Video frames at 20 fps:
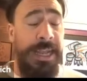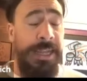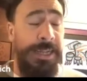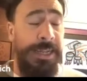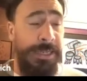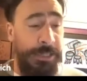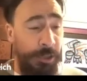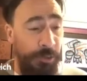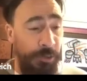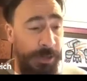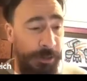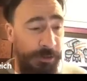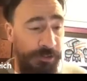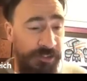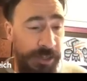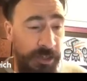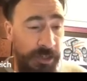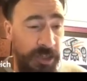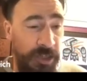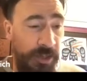and they knew
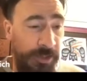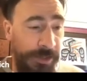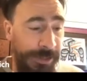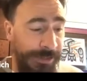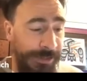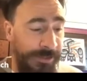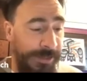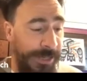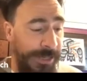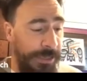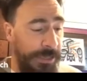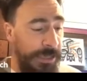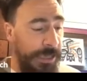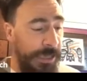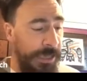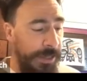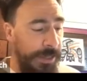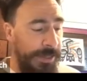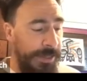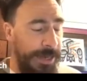there's alcohol intake,
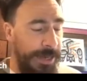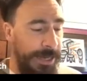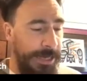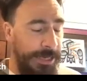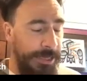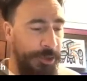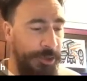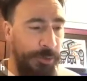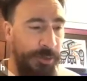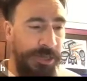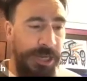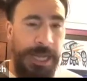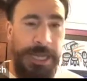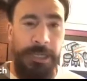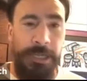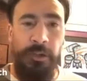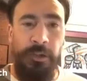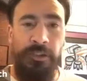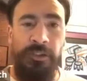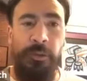then you're
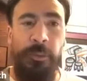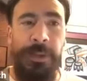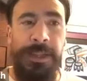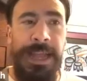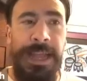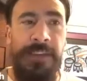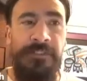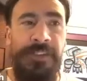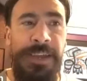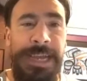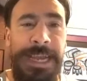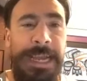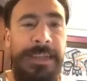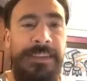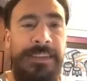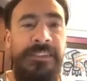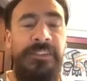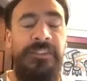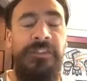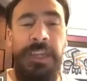diagnosed with
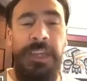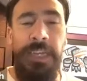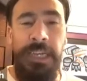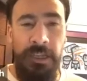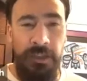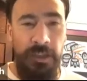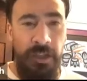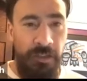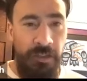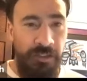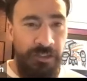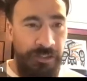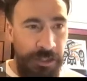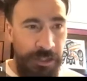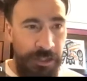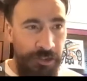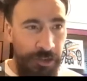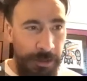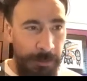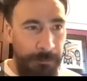FAS, fetal alcohol
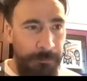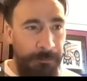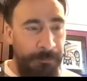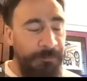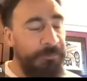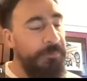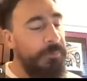syndrome.